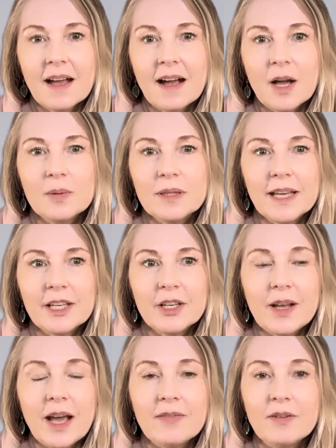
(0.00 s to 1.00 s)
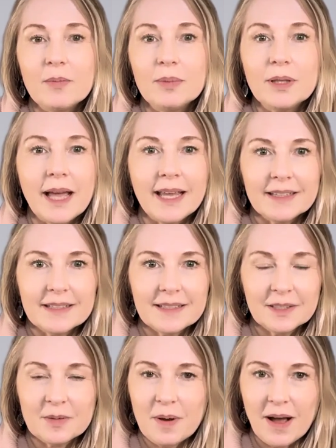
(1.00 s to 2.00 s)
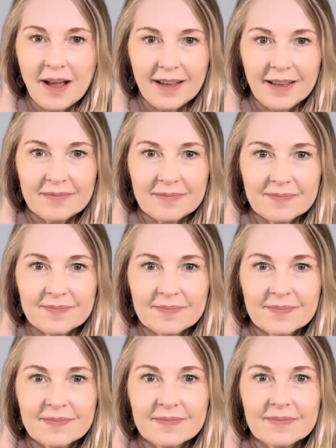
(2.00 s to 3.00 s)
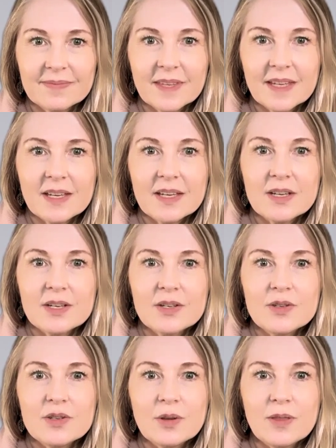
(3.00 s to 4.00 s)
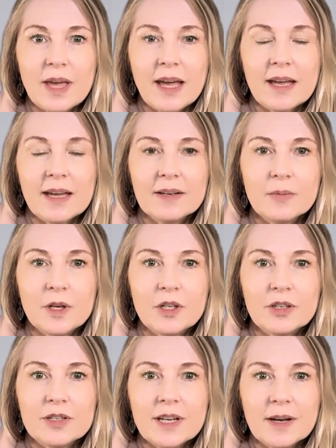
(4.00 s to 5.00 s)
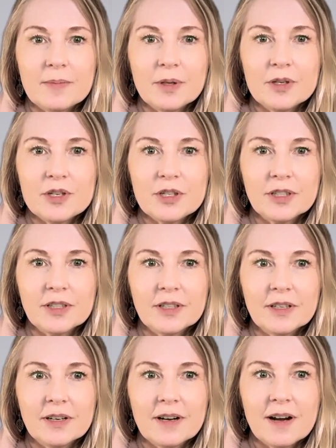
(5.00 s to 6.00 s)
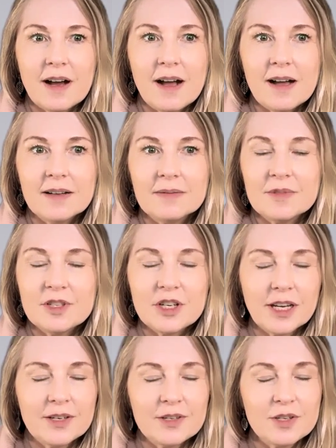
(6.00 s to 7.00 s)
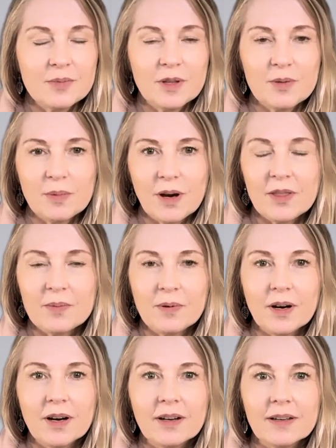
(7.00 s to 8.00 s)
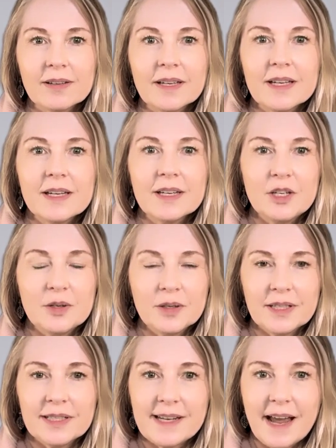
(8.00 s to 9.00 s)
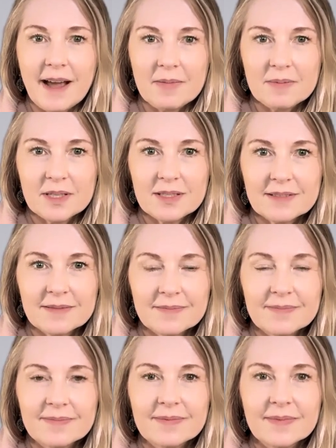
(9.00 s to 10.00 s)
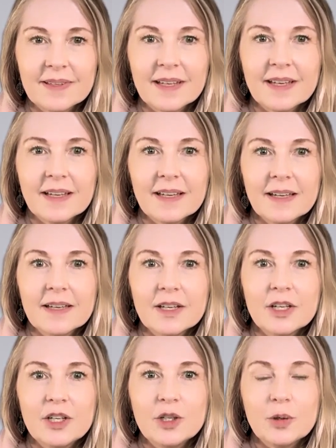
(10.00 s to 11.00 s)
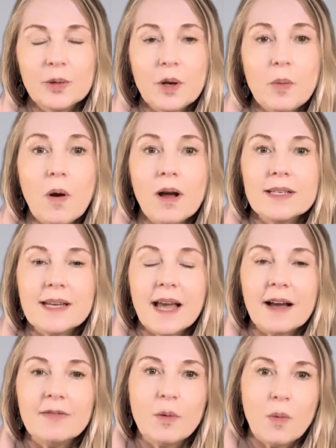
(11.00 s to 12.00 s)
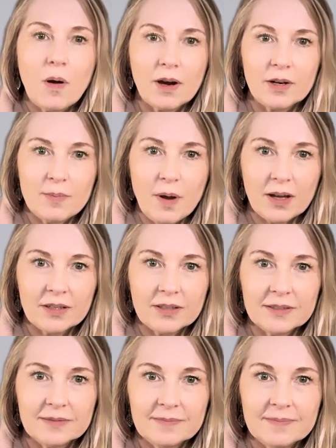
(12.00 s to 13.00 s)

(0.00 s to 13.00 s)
I would like you to have a blanket nearby so that when your temperature changes with breath work, you can adapt. You're going to want to have a water bottle.